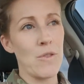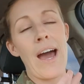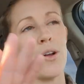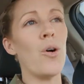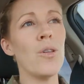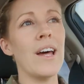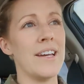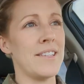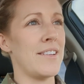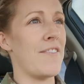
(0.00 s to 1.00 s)
I had a whole
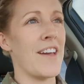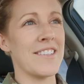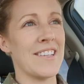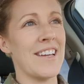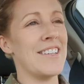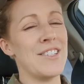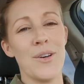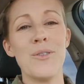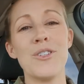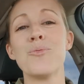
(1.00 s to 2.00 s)
list of things that, and
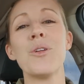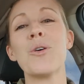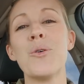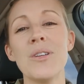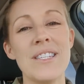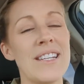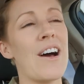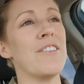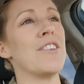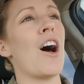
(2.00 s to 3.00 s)
so it was just really cool to sit
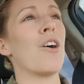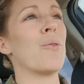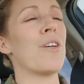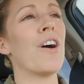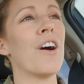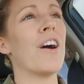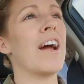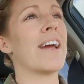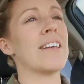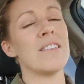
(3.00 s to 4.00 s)
down and talk with her
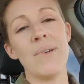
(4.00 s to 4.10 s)
and get some